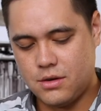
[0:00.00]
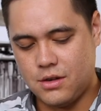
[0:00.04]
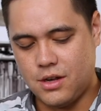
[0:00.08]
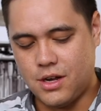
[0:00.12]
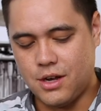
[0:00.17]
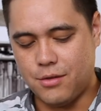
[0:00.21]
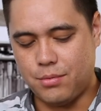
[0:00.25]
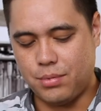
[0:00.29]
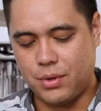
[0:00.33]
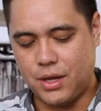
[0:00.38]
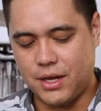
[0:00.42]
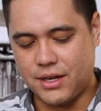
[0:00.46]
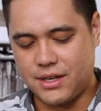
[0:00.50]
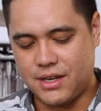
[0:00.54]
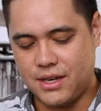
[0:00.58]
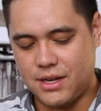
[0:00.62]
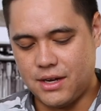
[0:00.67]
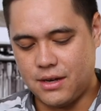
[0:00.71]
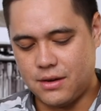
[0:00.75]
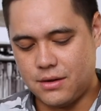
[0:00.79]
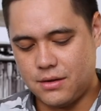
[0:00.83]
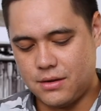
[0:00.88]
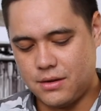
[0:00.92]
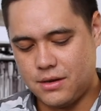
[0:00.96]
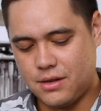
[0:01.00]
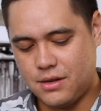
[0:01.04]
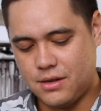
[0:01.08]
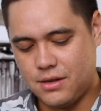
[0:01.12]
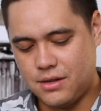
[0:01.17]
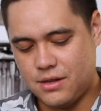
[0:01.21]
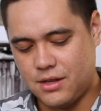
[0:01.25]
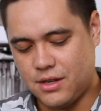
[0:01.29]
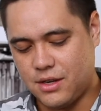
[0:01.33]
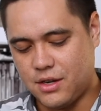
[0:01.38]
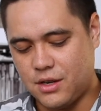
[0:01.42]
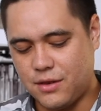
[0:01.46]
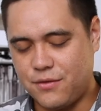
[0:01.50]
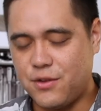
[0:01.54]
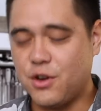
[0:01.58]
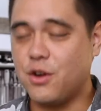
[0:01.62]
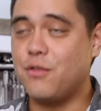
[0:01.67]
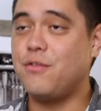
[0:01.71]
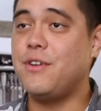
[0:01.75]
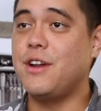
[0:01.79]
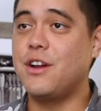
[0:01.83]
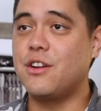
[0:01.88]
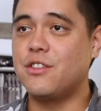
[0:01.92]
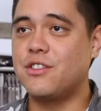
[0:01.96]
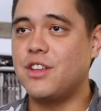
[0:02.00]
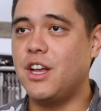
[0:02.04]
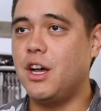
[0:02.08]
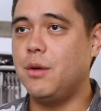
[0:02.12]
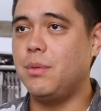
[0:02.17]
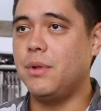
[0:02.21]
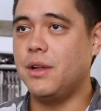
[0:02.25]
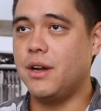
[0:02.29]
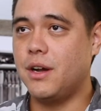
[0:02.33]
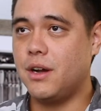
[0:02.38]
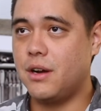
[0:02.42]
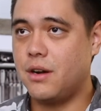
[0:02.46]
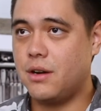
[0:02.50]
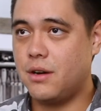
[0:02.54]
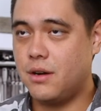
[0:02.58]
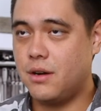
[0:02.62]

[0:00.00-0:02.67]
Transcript: of plucking. You know, if you're a fingerstyle player,